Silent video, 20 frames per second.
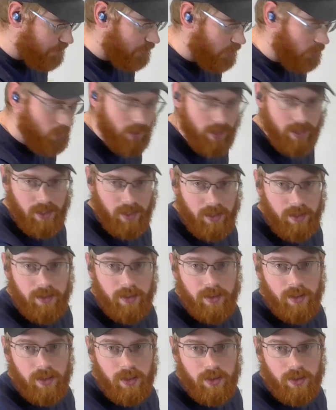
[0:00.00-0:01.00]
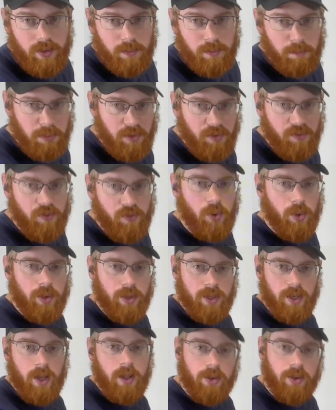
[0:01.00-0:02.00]
a full white undercoat
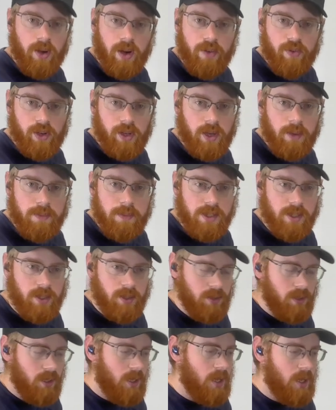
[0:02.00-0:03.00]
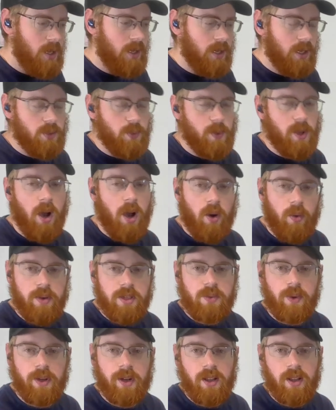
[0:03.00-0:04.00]
before color ever comes in, because we
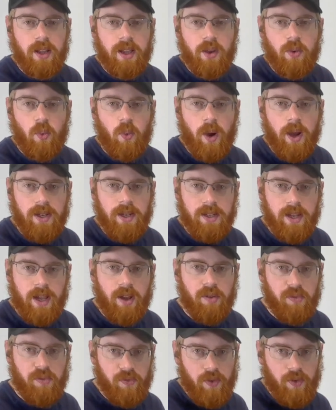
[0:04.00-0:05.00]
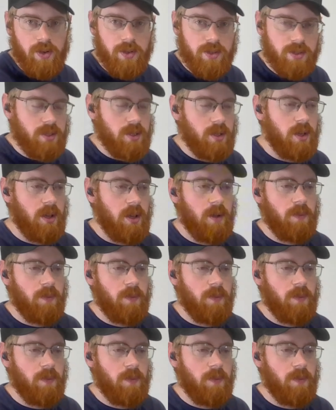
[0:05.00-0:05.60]
always want to lay white down first.